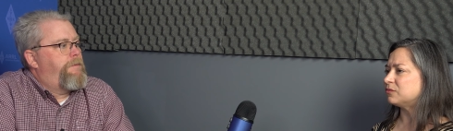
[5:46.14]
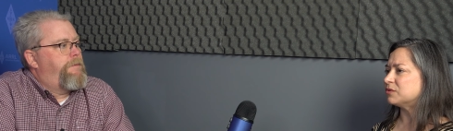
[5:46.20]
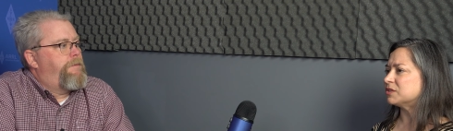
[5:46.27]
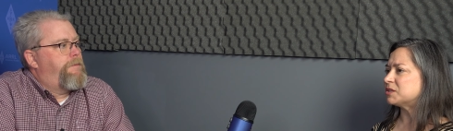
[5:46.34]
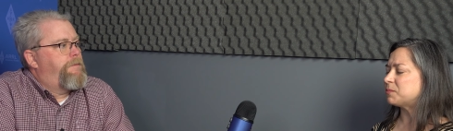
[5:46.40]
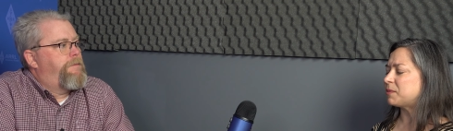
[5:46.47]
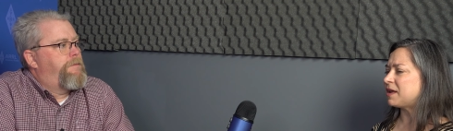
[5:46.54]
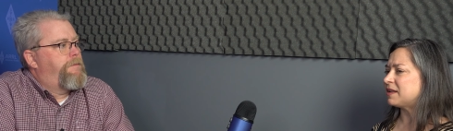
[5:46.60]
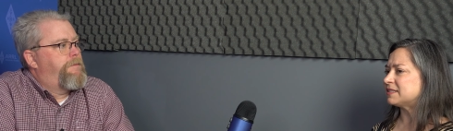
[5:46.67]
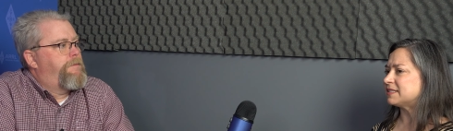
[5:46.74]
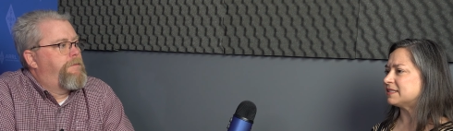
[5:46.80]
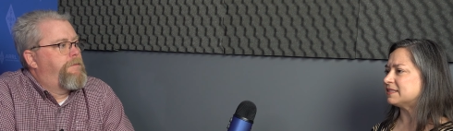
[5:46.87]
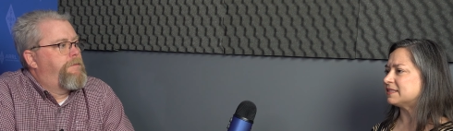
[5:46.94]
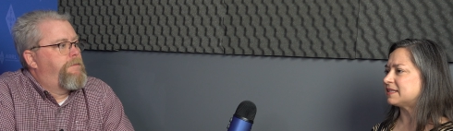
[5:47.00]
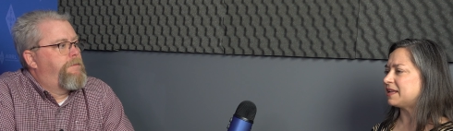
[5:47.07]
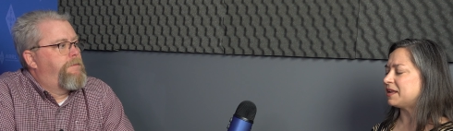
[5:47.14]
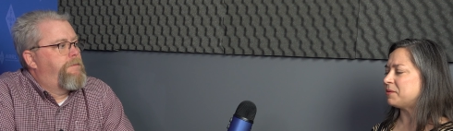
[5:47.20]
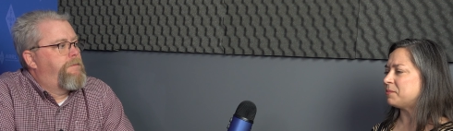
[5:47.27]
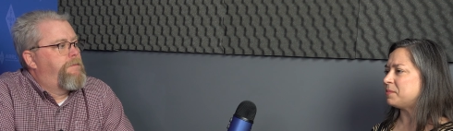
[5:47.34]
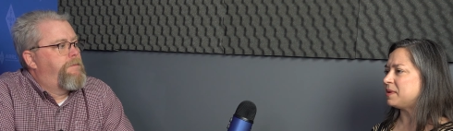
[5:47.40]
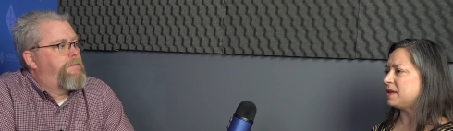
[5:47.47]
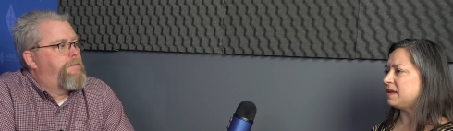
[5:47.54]
Speaker 1: responses
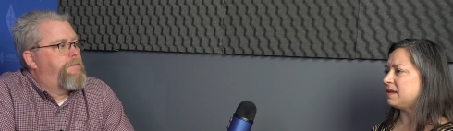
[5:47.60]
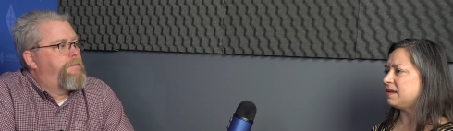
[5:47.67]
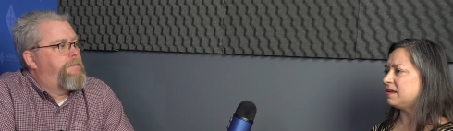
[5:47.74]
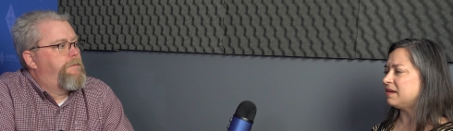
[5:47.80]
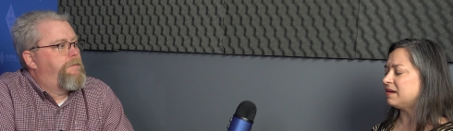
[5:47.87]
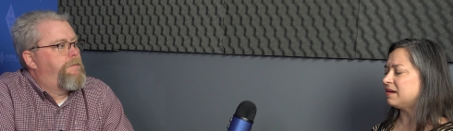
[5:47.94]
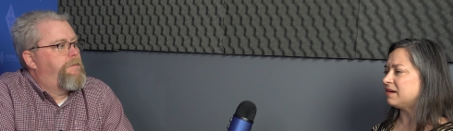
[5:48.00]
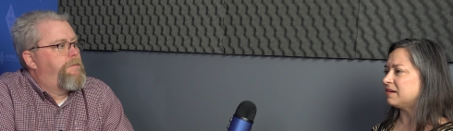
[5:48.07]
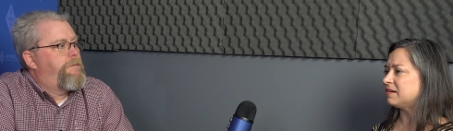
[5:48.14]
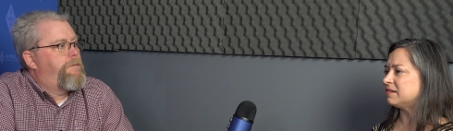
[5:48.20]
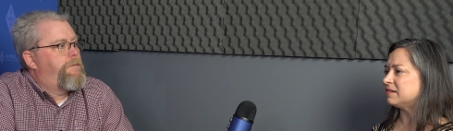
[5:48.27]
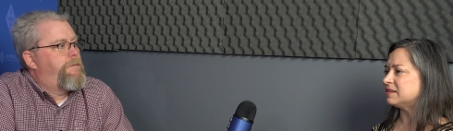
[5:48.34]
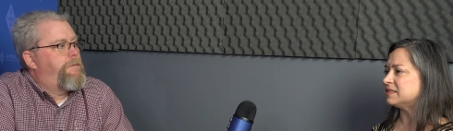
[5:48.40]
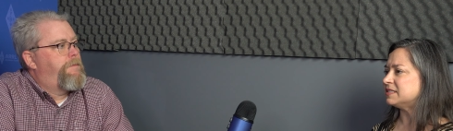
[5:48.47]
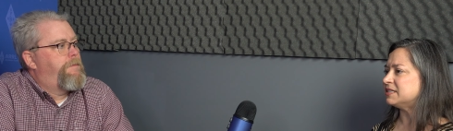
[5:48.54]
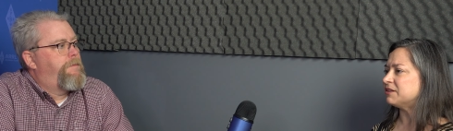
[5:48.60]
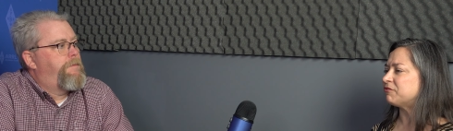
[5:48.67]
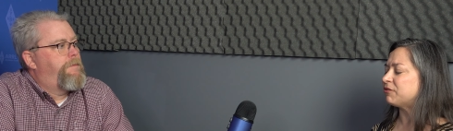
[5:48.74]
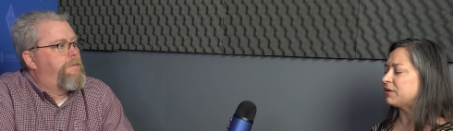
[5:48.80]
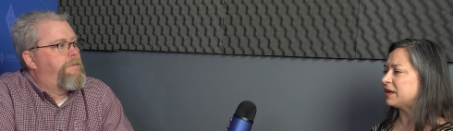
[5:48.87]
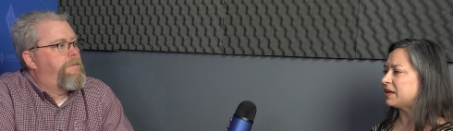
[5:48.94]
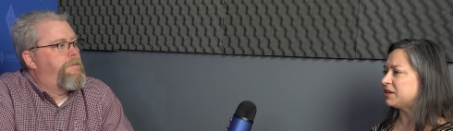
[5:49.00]
can be
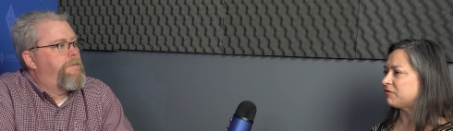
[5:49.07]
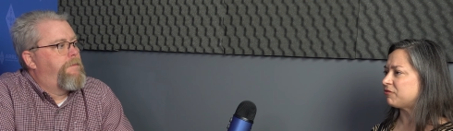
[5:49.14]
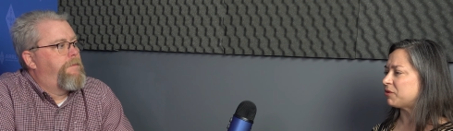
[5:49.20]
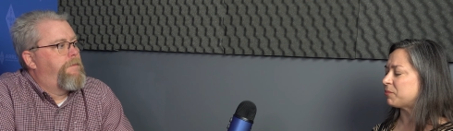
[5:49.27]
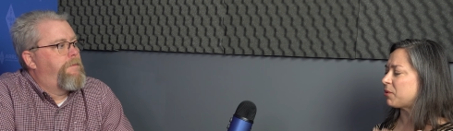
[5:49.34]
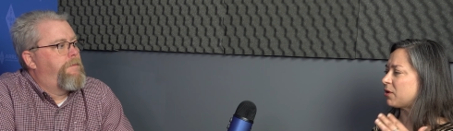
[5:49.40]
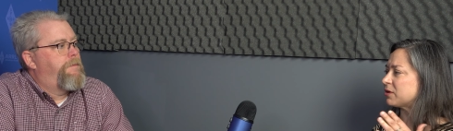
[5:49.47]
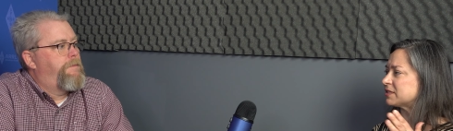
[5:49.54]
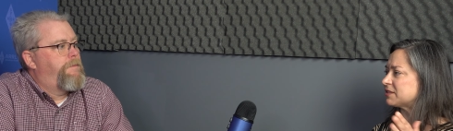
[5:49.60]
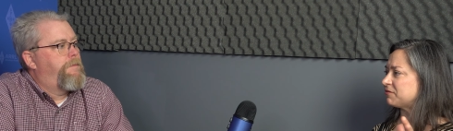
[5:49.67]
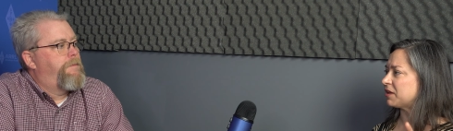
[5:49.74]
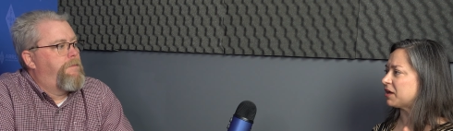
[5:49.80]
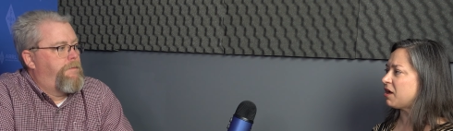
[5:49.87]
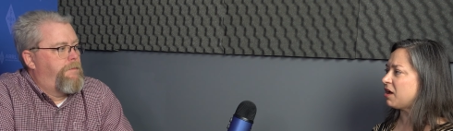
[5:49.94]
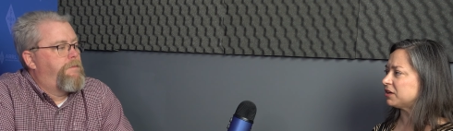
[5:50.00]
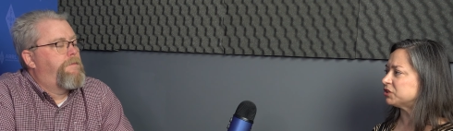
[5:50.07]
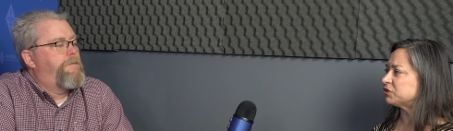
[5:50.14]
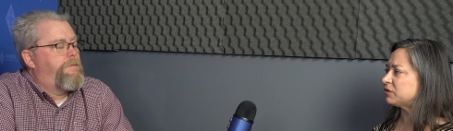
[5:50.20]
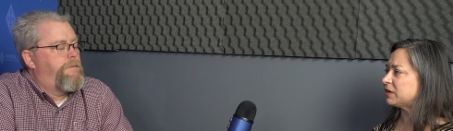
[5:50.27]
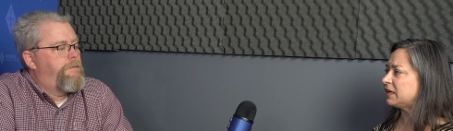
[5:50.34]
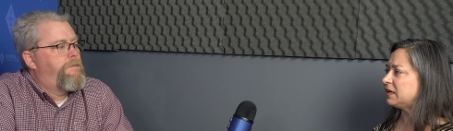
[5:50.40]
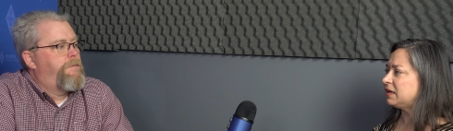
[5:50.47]
different in different parts of the
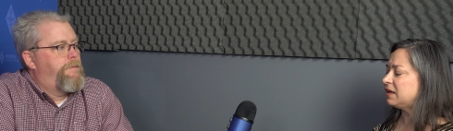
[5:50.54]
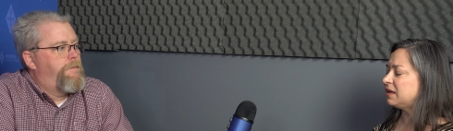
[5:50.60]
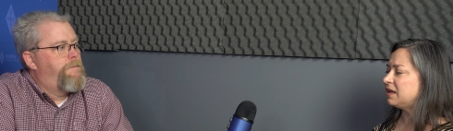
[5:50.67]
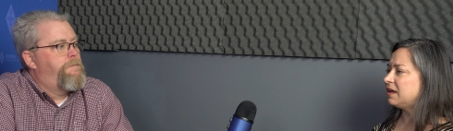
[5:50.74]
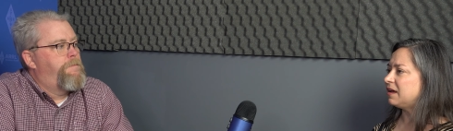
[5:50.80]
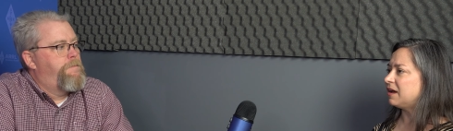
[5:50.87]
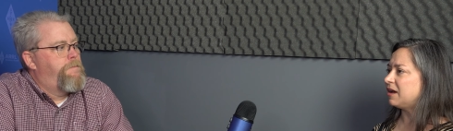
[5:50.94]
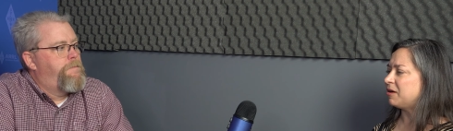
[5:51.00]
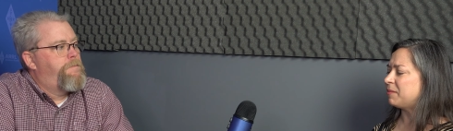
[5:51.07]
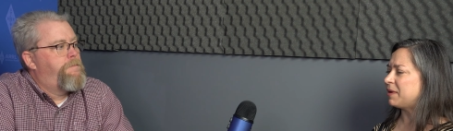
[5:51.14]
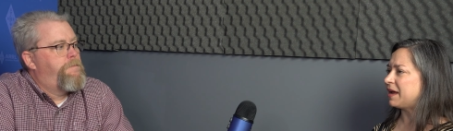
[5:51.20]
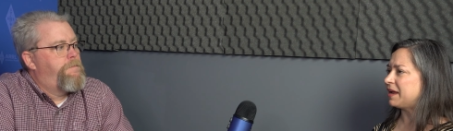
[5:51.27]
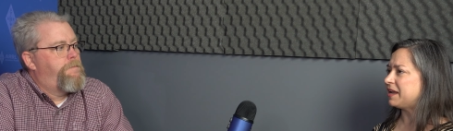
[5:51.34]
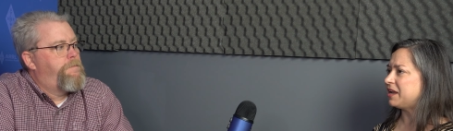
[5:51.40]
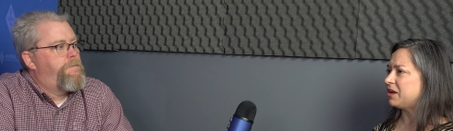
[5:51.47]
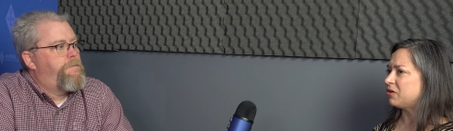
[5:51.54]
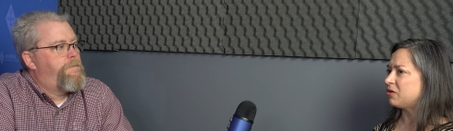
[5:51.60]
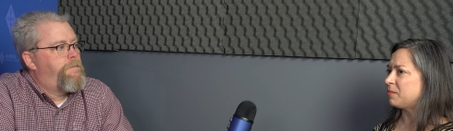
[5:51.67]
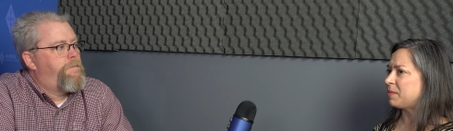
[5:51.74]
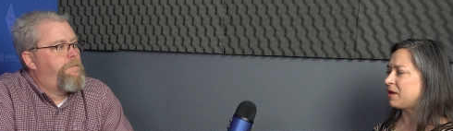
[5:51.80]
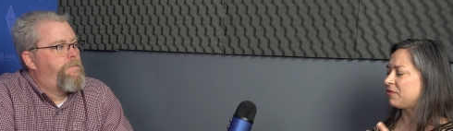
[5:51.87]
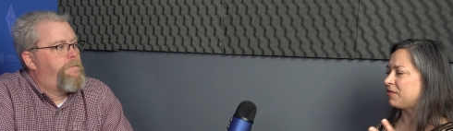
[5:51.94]
country. I
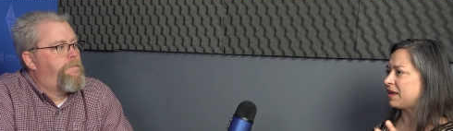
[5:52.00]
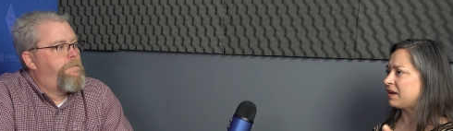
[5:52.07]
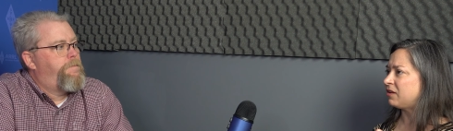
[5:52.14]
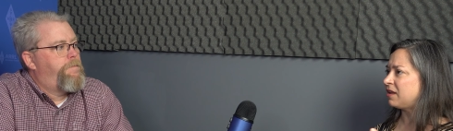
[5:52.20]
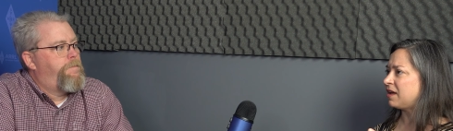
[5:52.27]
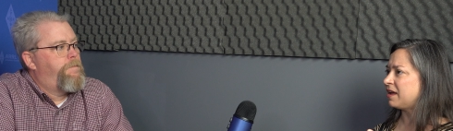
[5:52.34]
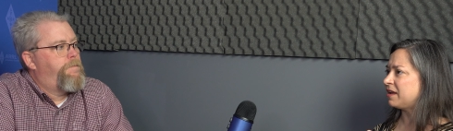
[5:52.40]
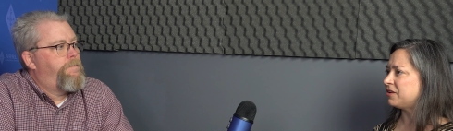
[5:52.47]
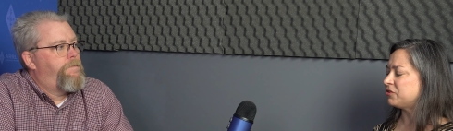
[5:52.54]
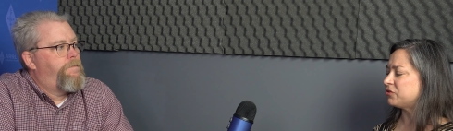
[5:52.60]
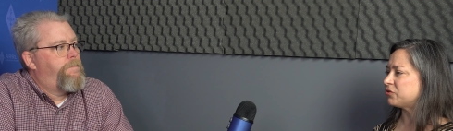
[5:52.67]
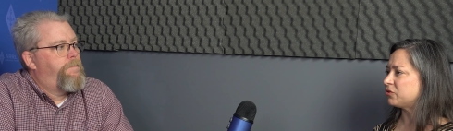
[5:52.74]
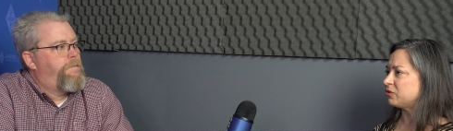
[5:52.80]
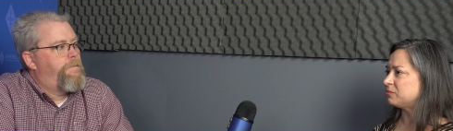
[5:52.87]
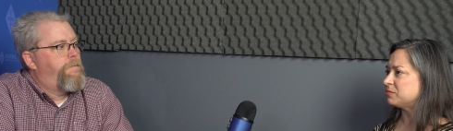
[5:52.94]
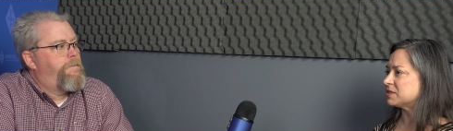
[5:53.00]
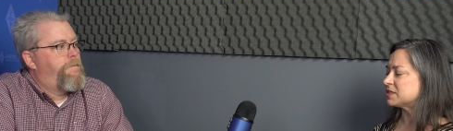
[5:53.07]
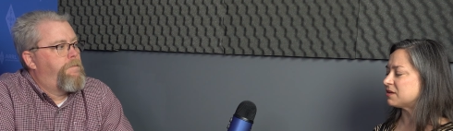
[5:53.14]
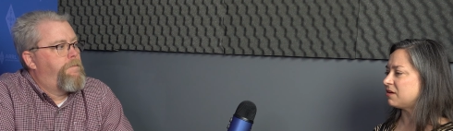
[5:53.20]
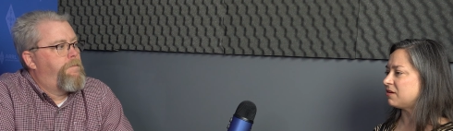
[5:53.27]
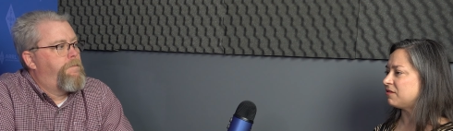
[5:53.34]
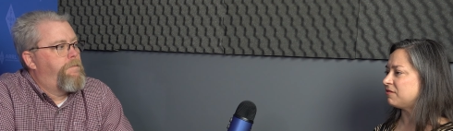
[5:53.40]
hear about that a lot in
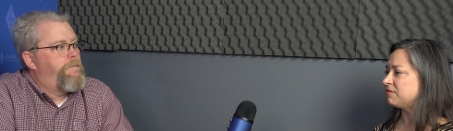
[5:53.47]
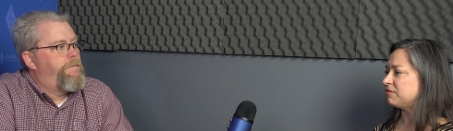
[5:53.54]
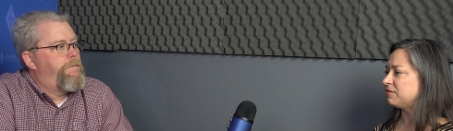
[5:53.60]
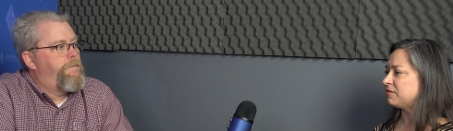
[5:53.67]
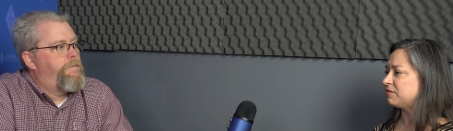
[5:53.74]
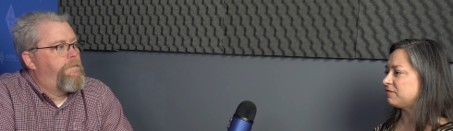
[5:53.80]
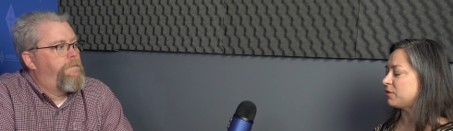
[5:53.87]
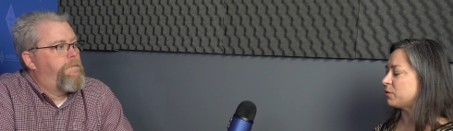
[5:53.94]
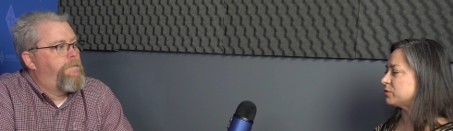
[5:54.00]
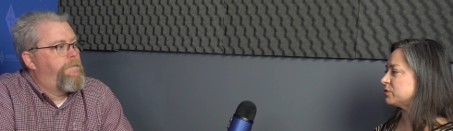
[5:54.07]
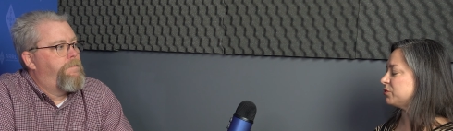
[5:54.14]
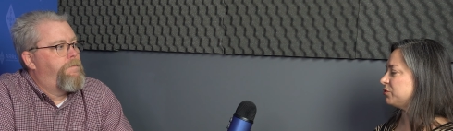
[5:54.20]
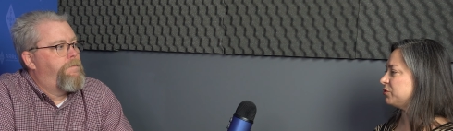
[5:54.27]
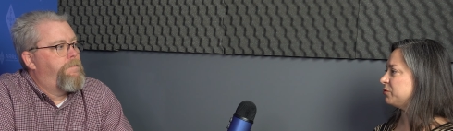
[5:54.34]
terms of folks who